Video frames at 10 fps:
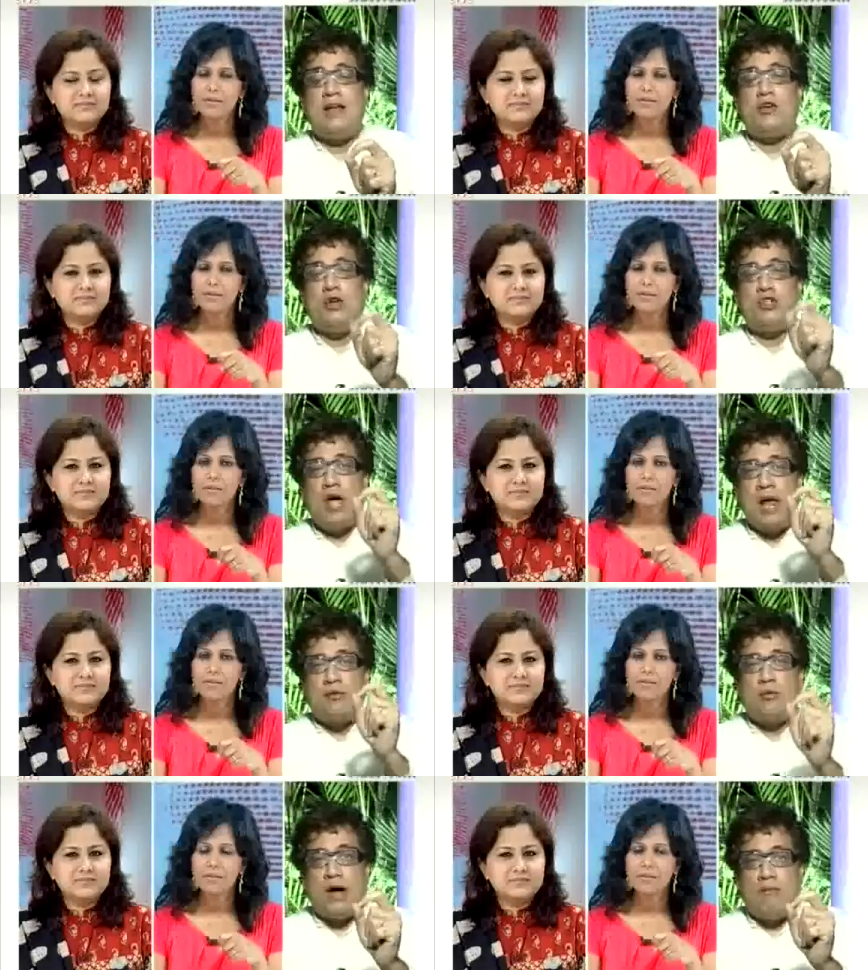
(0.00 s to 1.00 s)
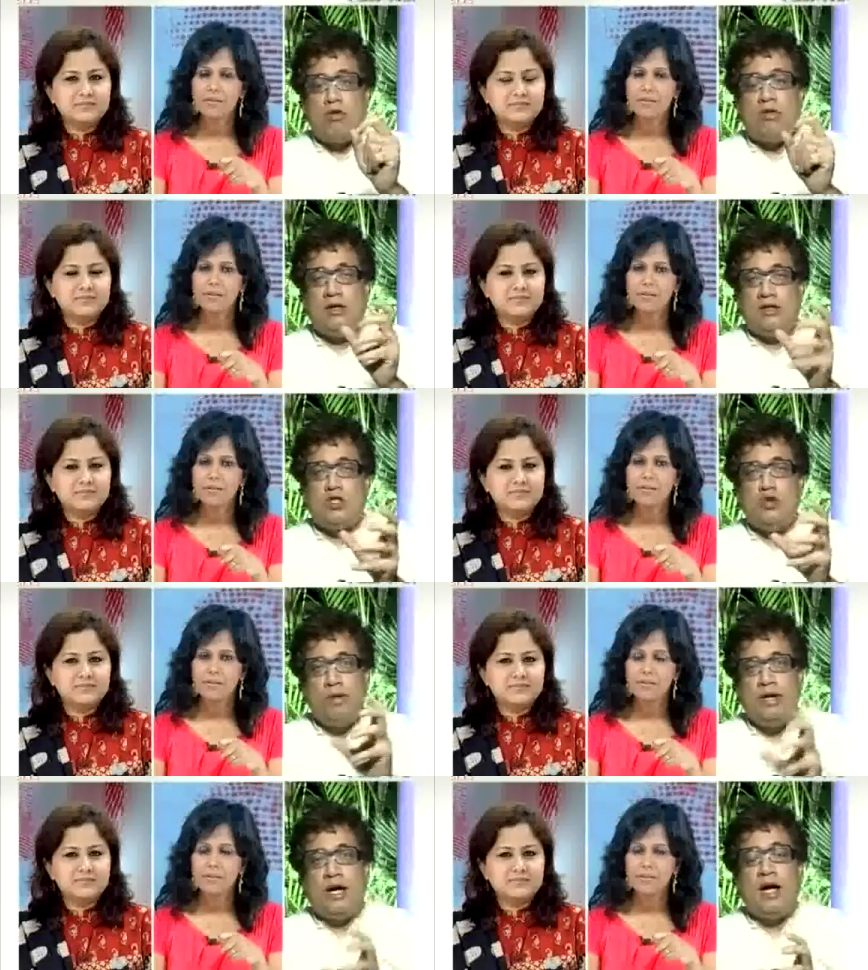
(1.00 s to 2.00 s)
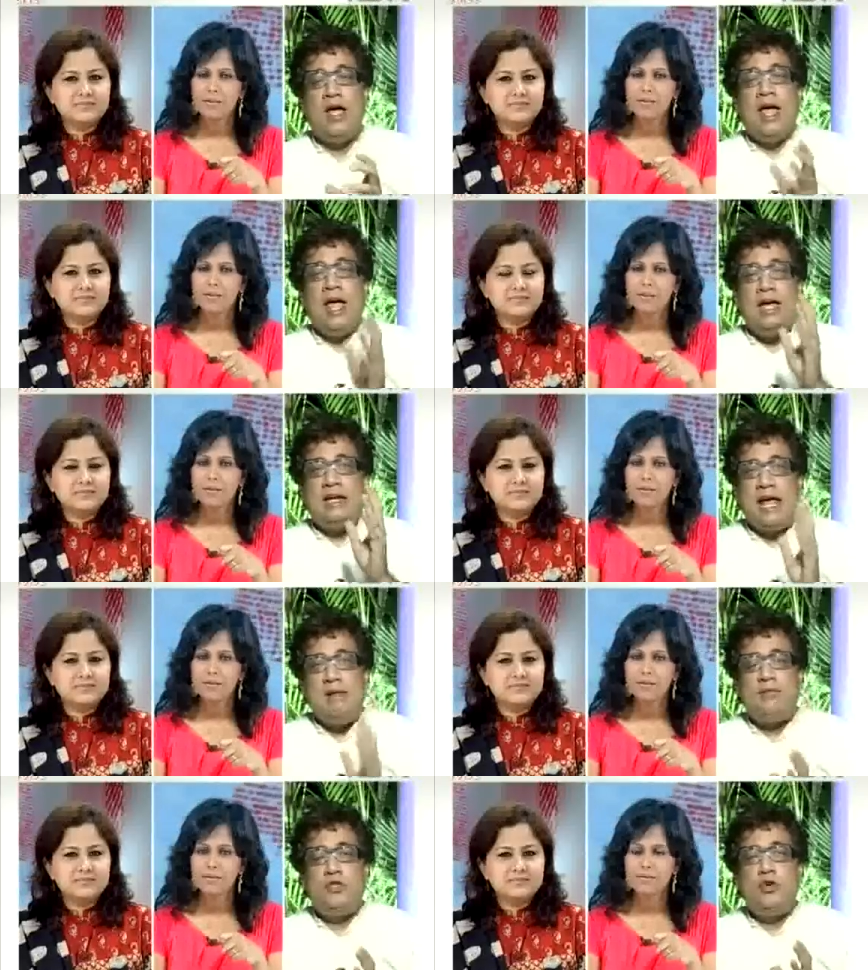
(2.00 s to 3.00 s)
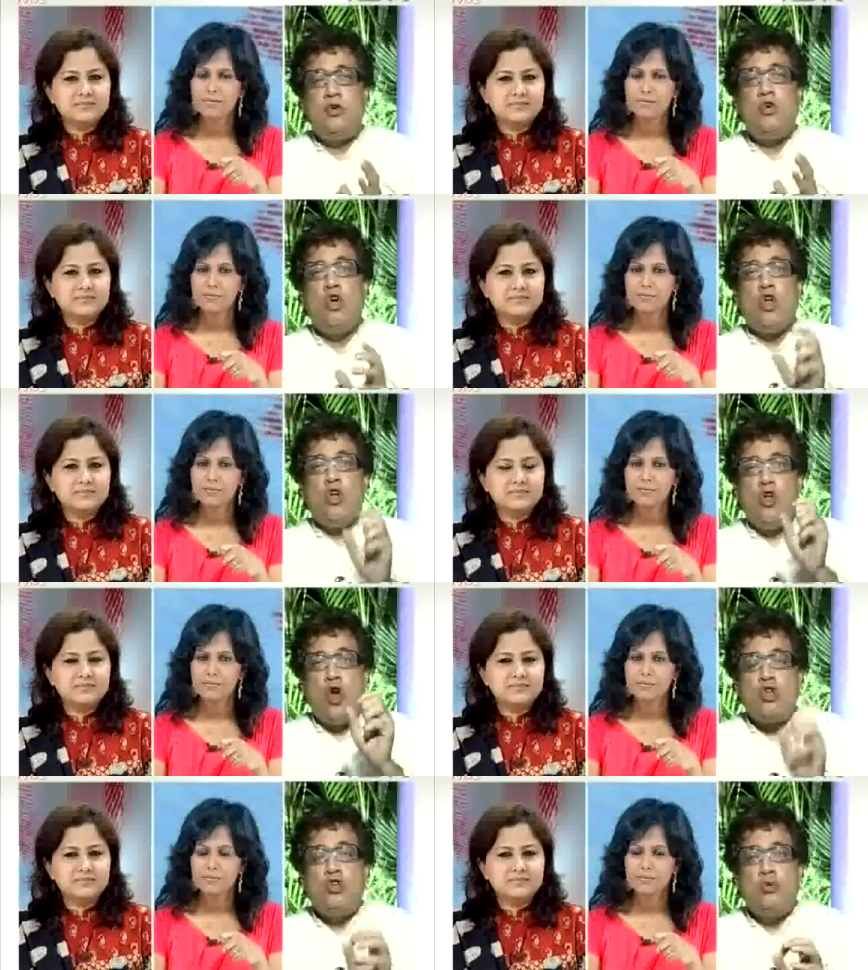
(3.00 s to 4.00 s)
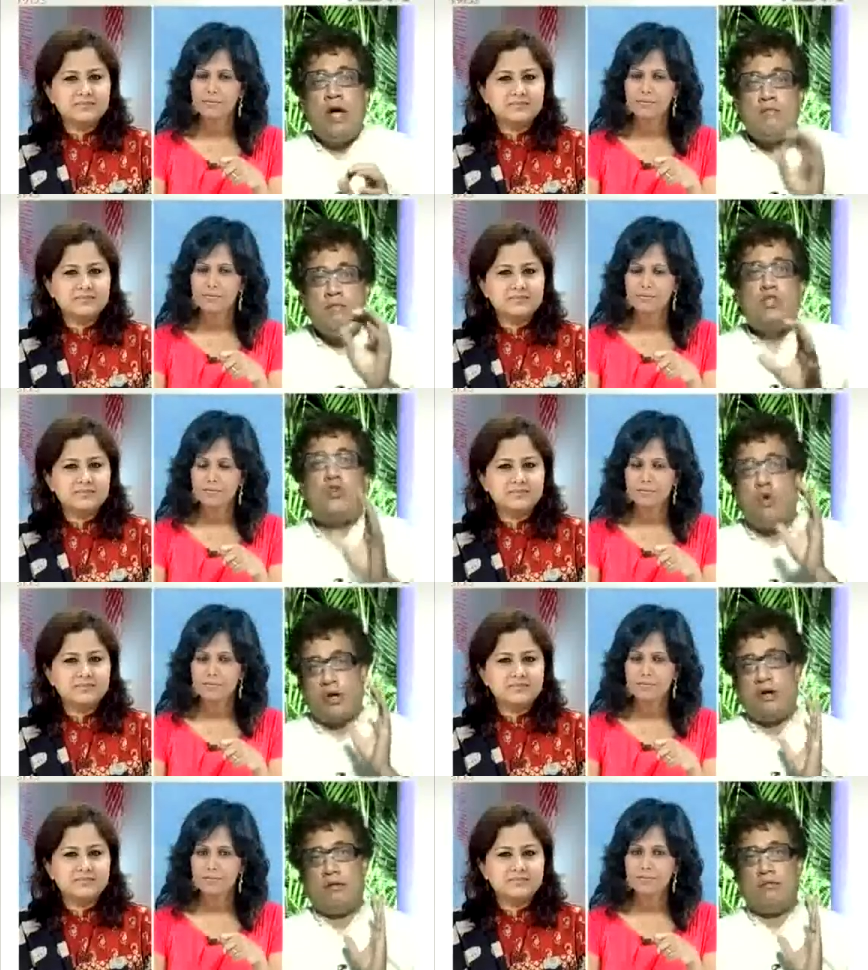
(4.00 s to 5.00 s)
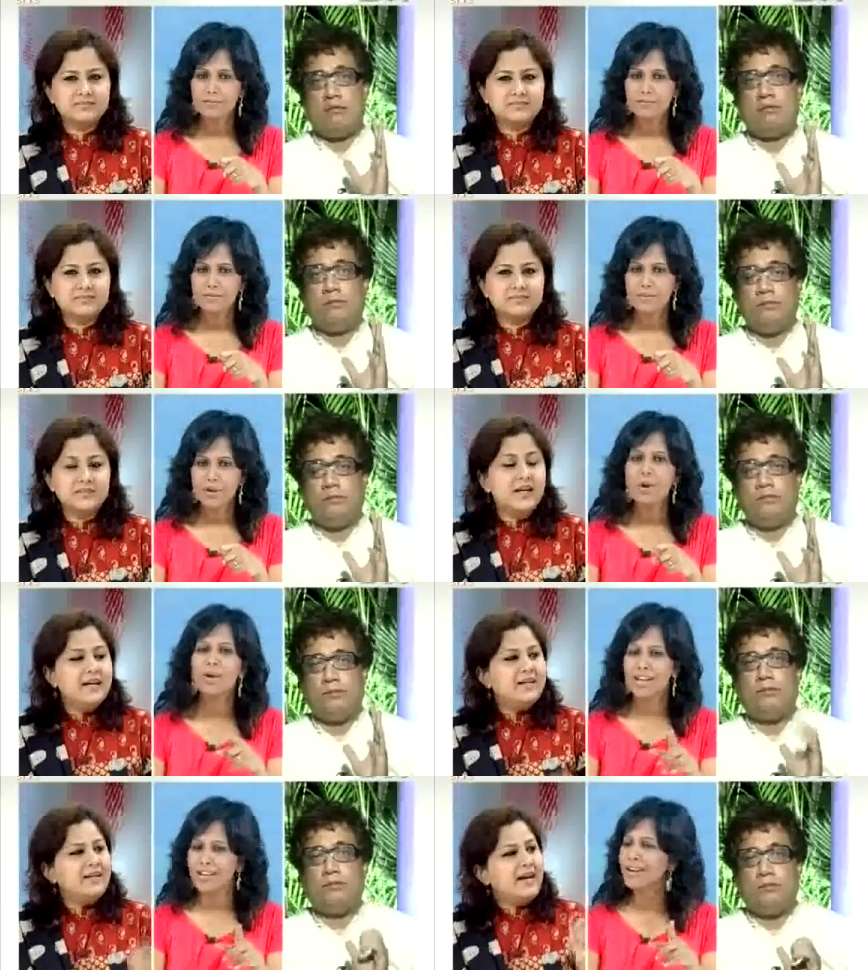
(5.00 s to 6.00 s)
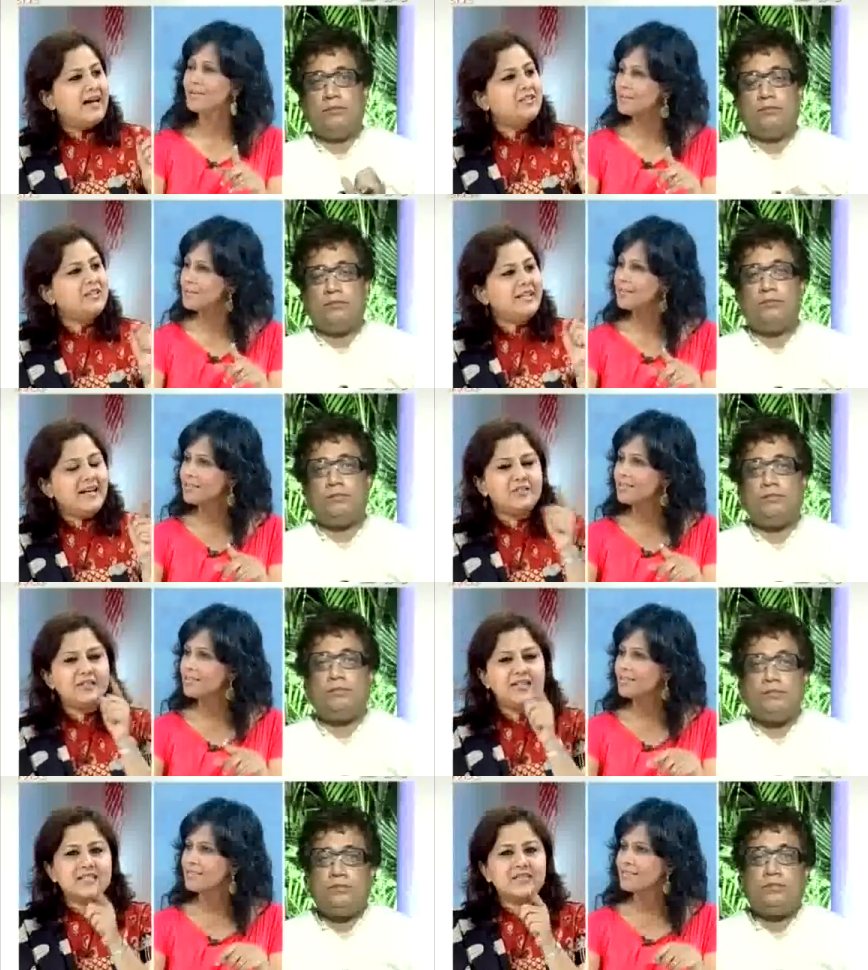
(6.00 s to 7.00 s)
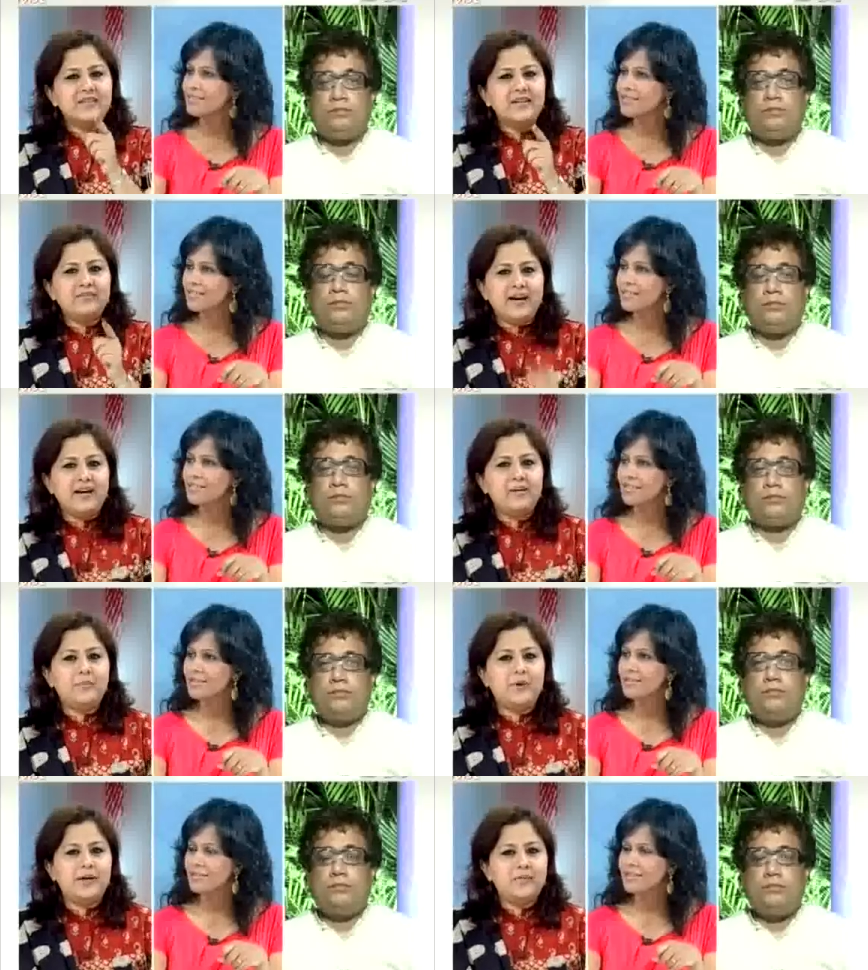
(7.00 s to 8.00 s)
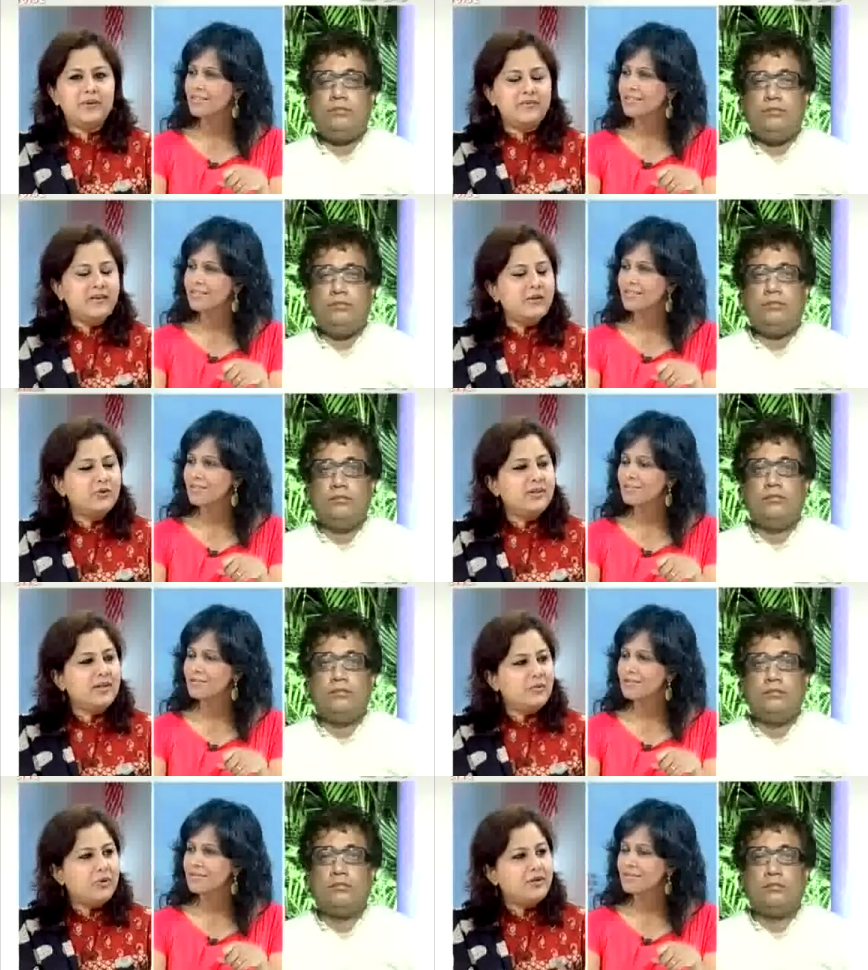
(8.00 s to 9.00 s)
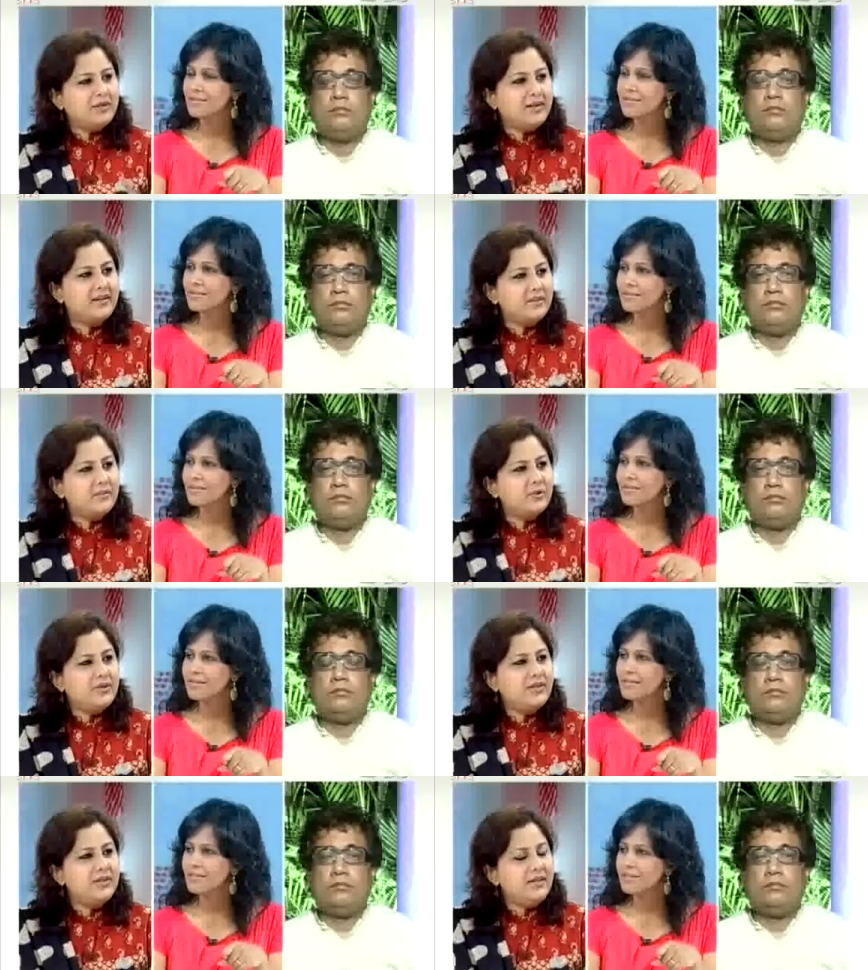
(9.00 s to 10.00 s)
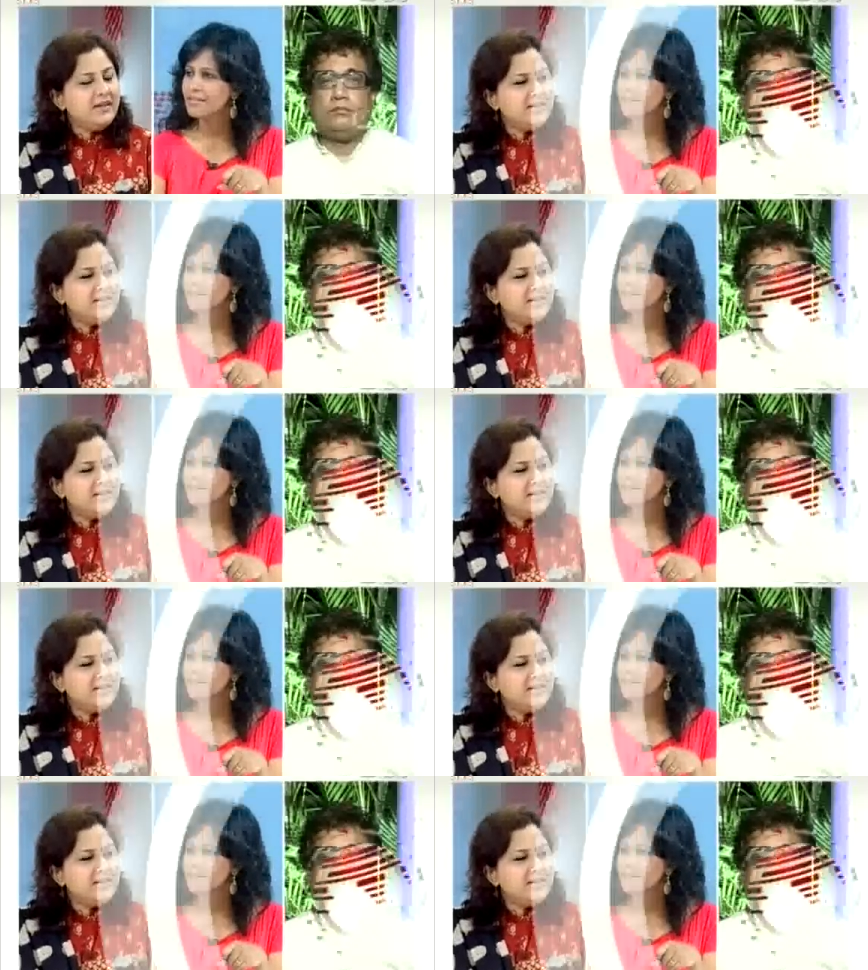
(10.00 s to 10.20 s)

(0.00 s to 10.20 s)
Speaker 1: And it also helps one more thing, this new media. It helps you not to get misquoted.
Speaker 2: Okay, yeah. Actually, actually, that's a very valid point. When we looked at what Narendra Modi